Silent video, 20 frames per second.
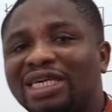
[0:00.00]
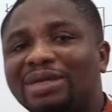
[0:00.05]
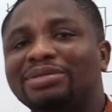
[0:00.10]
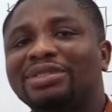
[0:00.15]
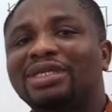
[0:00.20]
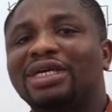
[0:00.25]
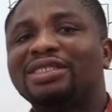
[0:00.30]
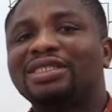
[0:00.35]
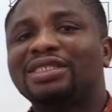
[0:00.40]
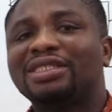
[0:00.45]

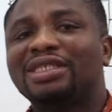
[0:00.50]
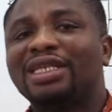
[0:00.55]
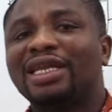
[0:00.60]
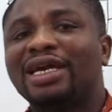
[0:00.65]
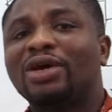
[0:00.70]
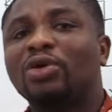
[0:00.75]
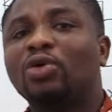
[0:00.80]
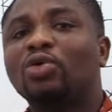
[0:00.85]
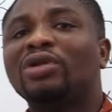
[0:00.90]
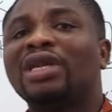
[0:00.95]
substances
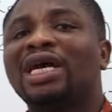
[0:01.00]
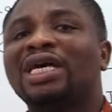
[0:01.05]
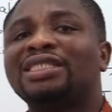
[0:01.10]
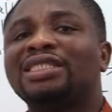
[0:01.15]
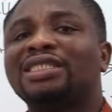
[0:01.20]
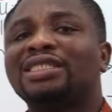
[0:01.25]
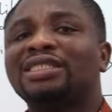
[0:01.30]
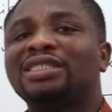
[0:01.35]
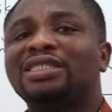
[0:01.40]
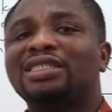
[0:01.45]
like
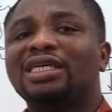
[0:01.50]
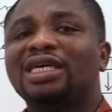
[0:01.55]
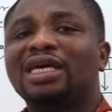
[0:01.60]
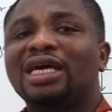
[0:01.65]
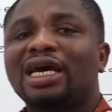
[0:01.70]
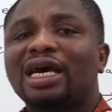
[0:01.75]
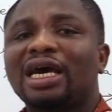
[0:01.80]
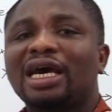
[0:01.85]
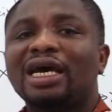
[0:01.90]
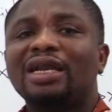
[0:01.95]
collagen
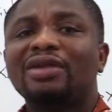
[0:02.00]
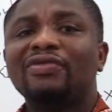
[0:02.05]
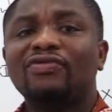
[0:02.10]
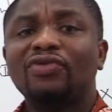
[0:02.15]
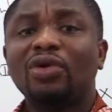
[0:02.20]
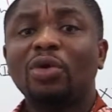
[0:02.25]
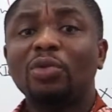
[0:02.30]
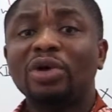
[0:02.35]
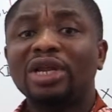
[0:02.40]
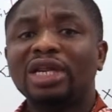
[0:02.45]
and
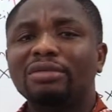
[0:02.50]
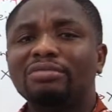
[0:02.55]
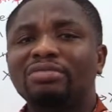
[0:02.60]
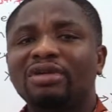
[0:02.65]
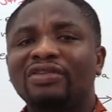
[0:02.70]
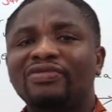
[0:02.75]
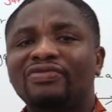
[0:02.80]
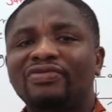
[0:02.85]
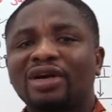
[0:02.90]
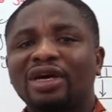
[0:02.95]
von
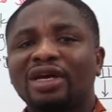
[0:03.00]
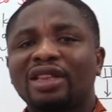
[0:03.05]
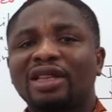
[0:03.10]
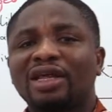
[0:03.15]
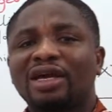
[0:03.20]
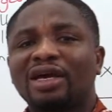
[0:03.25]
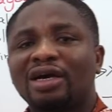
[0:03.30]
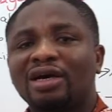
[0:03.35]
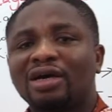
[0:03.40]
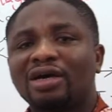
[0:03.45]
Willebrand
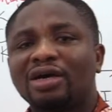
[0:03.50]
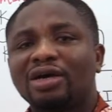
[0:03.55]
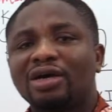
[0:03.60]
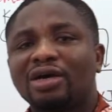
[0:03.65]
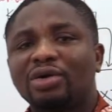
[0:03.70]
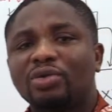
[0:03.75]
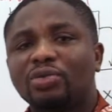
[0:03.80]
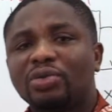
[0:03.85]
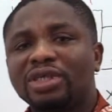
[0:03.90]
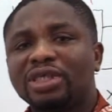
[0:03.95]
factor,
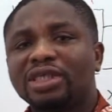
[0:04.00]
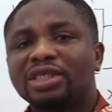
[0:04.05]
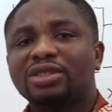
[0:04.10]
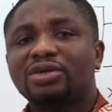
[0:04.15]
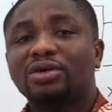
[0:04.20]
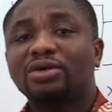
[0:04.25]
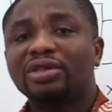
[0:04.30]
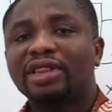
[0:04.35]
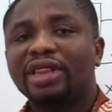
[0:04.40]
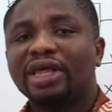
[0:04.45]
which
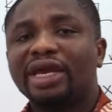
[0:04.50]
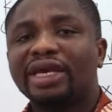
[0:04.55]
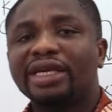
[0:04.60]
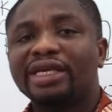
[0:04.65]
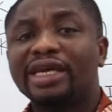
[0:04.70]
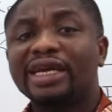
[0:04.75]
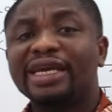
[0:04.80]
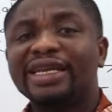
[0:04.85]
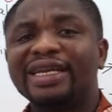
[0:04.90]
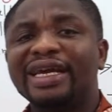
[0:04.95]
is
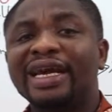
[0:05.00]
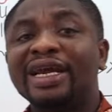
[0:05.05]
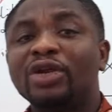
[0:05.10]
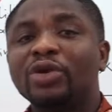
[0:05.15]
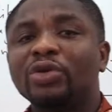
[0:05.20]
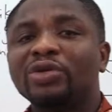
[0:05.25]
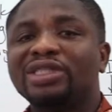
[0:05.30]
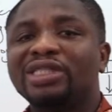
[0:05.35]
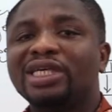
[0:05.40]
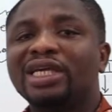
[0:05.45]
contained in the
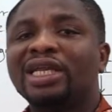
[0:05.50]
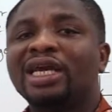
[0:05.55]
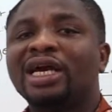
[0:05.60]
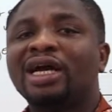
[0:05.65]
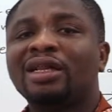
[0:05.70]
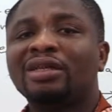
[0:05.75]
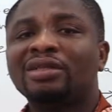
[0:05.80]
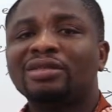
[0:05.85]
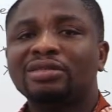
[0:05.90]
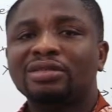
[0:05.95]

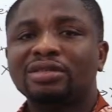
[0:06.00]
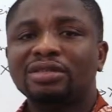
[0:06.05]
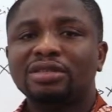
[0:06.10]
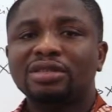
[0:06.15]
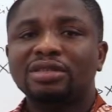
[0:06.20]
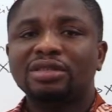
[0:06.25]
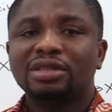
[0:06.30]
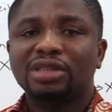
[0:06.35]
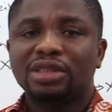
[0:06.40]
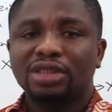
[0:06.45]

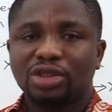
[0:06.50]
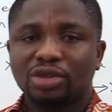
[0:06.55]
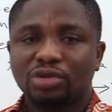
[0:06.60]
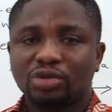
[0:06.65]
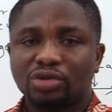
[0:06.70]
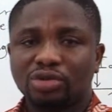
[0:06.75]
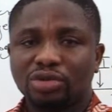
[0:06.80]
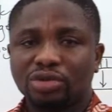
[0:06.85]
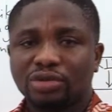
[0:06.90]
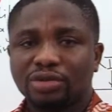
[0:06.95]
endothelial
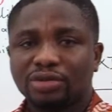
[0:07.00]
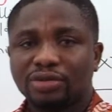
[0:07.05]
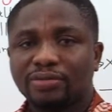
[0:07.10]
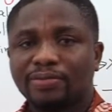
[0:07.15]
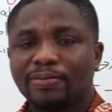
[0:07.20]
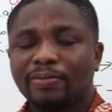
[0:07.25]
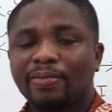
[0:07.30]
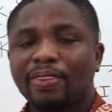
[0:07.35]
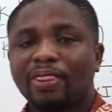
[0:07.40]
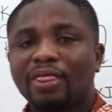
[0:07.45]
tissues.
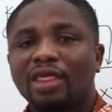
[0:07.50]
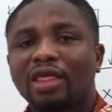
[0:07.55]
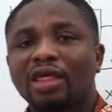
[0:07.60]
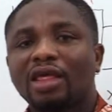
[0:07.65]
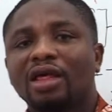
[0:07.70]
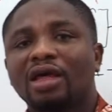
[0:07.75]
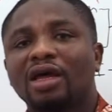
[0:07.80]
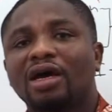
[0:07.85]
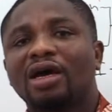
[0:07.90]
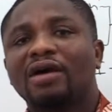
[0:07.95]

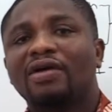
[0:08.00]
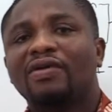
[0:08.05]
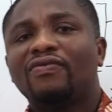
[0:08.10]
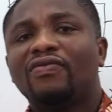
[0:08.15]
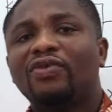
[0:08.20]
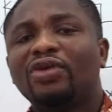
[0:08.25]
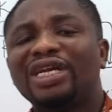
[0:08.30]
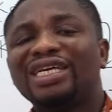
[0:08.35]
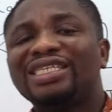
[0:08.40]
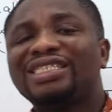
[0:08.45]

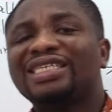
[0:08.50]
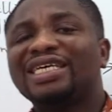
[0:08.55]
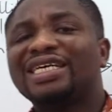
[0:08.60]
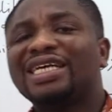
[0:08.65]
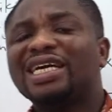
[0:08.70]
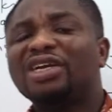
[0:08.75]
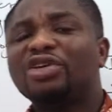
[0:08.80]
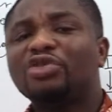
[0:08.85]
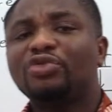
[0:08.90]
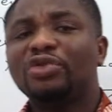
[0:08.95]
For the
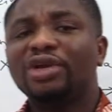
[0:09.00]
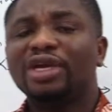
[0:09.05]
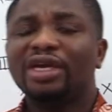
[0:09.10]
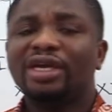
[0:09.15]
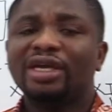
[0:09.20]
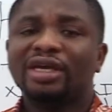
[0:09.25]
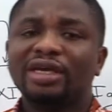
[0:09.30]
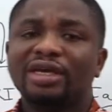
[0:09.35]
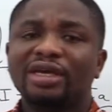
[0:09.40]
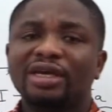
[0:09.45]

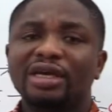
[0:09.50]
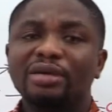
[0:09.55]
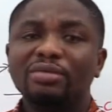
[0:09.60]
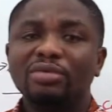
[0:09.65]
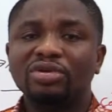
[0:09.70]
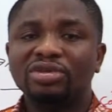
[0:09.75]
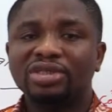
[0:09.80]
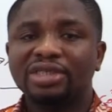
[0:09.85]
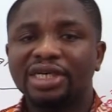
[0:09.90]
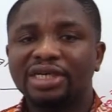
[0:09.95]
secondary
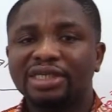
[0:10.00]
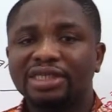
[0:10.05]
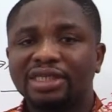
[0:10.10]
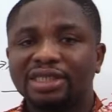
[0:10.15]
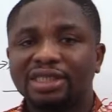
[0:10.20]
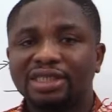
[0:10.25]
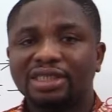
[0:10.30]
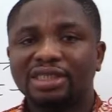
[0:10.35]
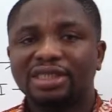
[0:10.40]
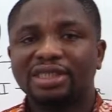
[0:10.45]

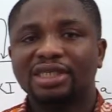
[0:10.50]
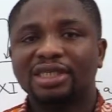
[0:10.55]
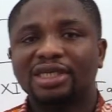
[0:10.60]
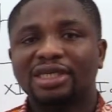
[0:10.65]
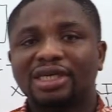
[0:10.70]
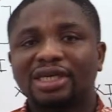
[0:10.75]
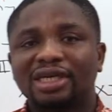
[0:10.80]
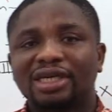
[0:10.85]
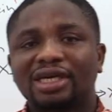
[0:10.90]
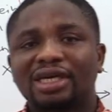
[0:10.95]
hemostasis,
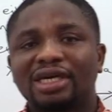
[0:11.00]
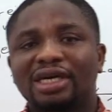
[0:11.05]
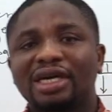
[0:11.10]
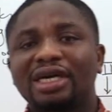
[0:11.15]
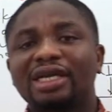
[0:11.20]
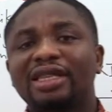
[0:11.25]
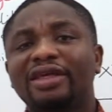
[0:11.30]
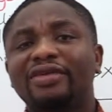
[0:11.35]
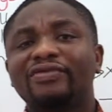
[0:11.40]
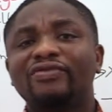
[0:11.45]

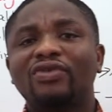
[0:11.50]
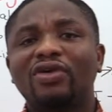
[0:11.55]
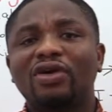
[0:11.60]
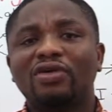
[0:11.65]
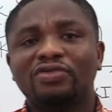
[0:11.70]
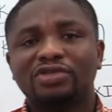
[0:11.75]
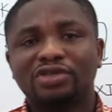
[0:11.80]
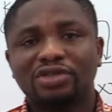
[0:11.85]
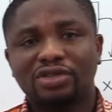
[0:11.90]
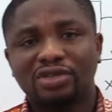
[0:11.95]
it
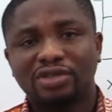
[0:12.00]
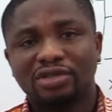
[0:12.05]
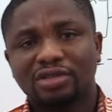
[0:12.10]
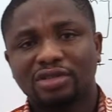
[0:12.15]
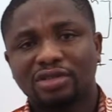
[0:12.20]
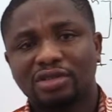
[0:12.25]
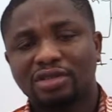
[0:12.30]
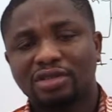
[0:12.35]
involves